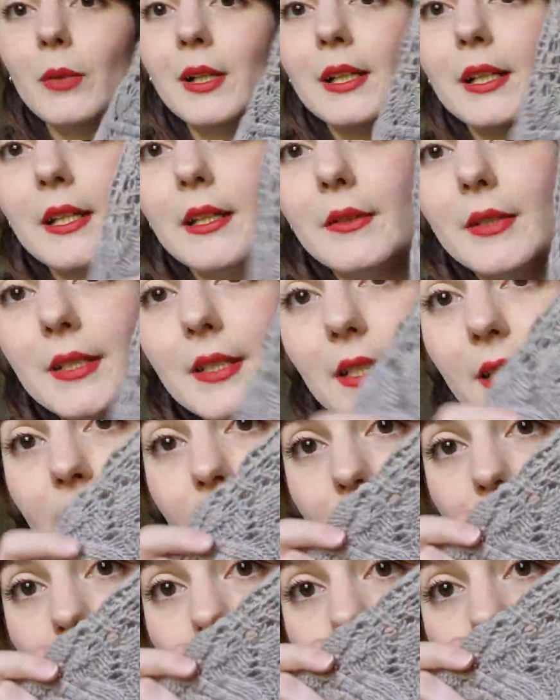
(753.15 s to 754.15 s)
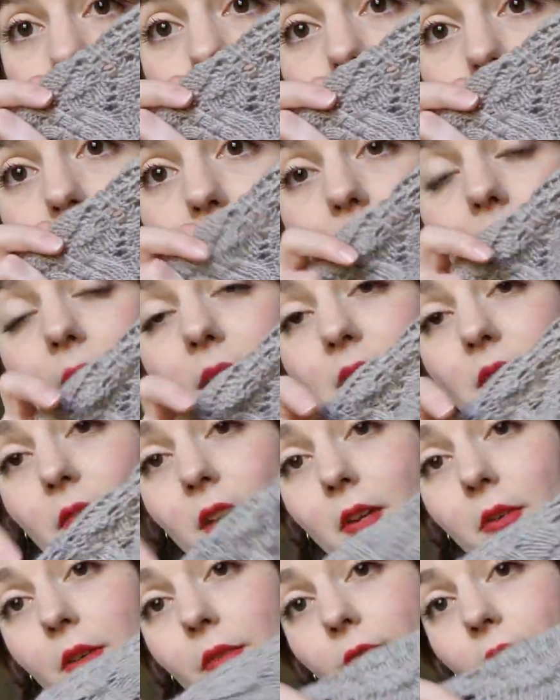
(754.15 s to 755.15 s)
here it is. It's
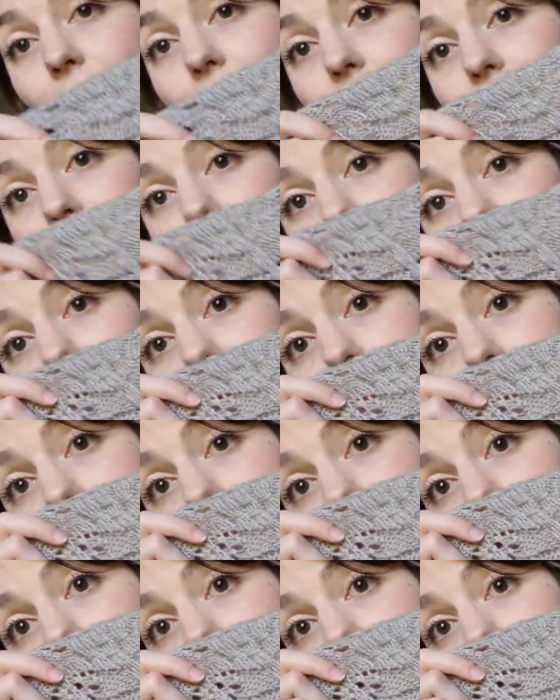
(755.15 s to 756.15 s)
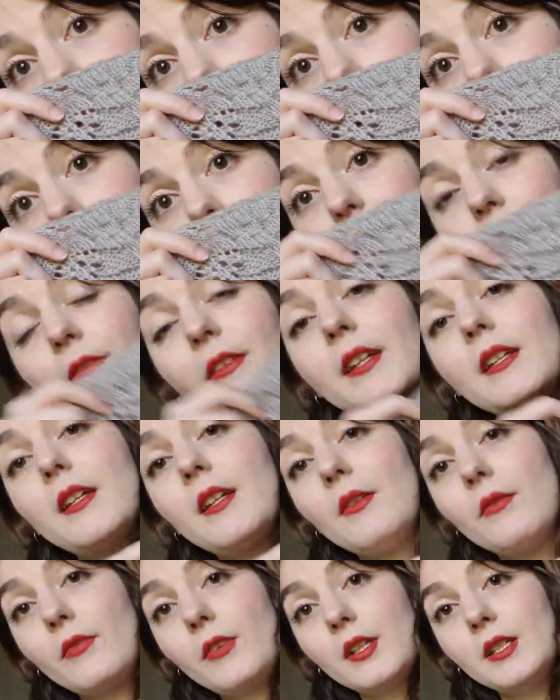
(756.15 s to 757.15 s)
very flat. I find
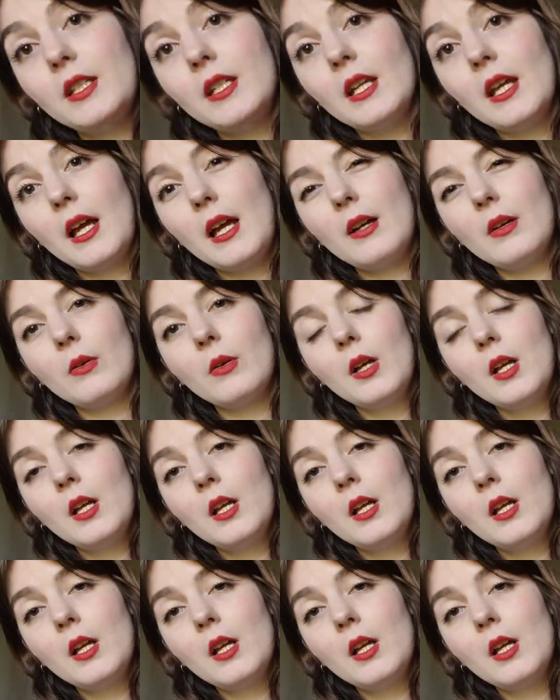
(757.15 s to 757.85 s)
it funny how